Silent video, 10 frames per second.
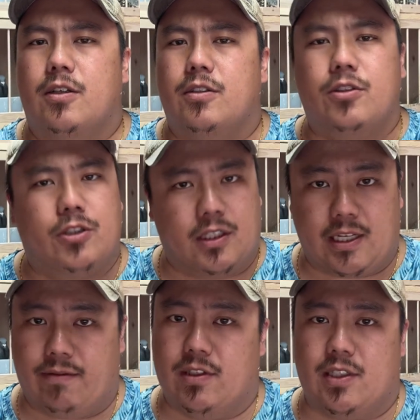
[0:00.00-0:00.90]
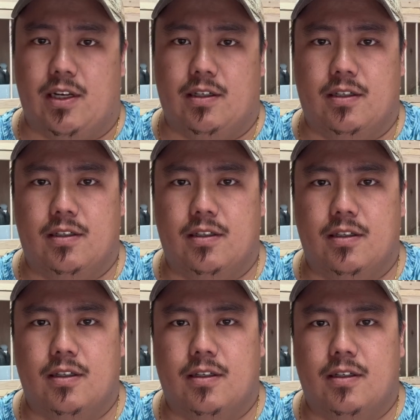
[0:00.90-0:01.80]
You just have to
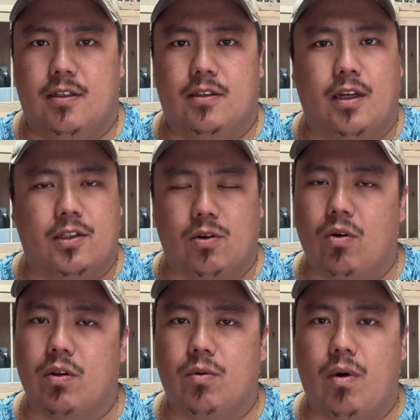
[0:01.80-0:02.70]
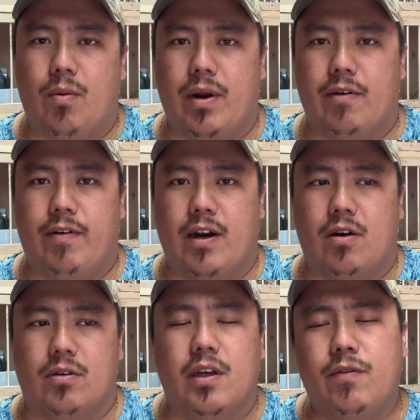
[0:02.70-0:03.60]
send. That's only one way to find
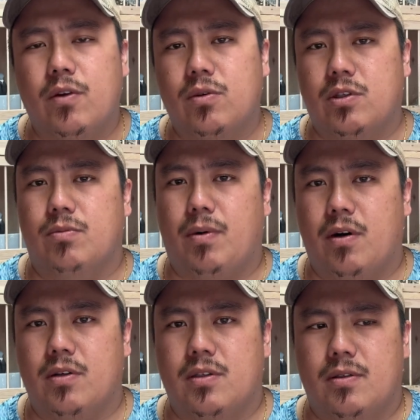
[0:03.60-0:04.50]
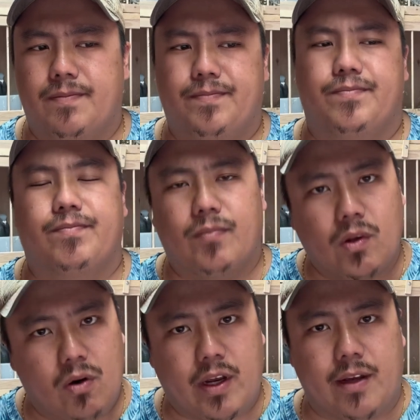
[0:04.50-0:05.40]
out. If you lose your birds,
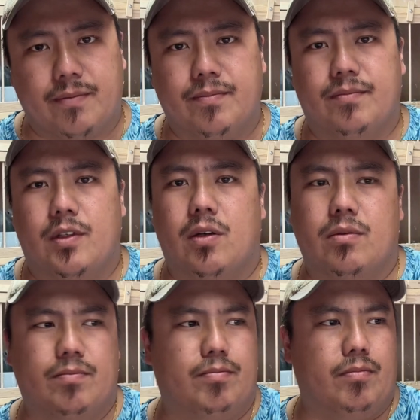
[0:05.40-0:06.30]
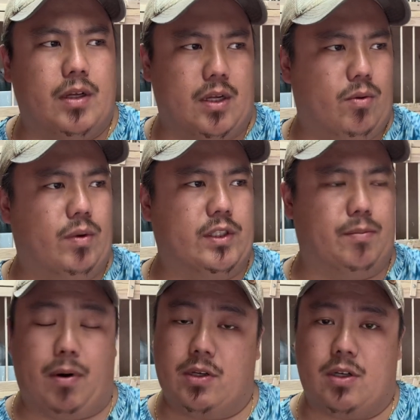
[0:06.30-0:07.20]
okay, once the
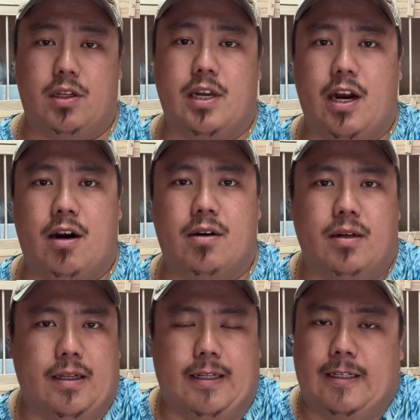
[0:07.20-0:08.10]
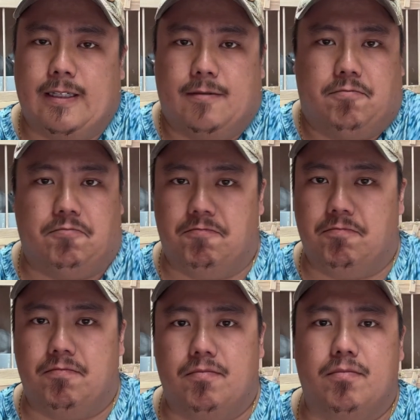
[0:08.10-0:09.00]
birds are in the air,
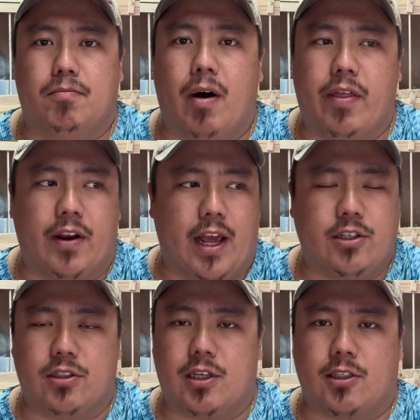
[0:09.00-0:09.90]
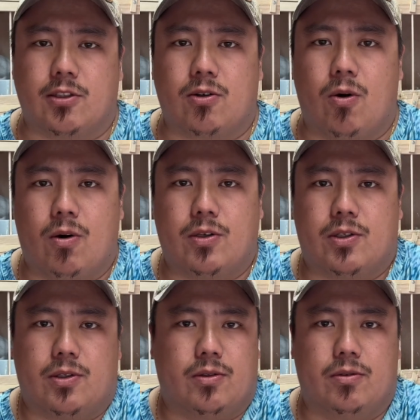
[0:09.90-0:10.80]
Mother Nature takes its
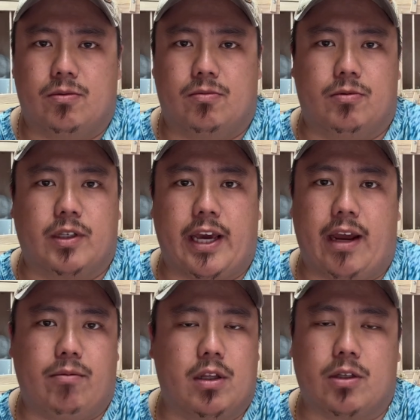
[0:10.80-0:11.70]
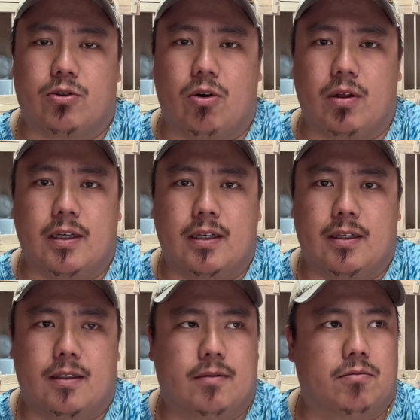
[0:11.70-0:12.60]
course. You can't really control it.
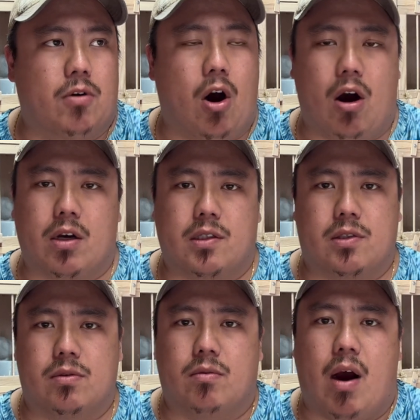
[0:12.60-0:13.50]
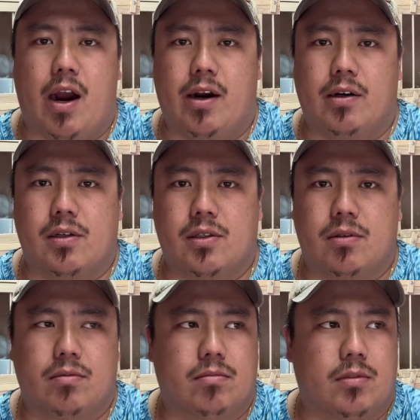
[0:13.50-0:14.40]
Hawks, wires,
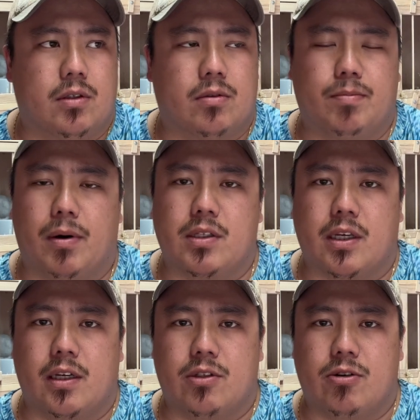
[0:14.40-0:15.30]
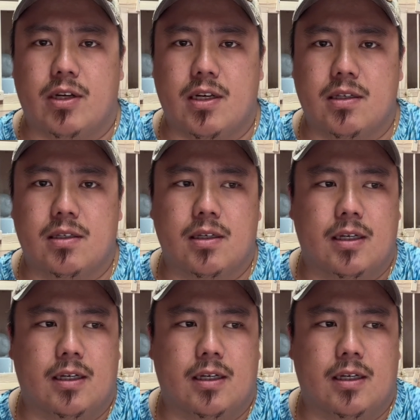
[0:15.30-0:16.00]
birds can hit trees.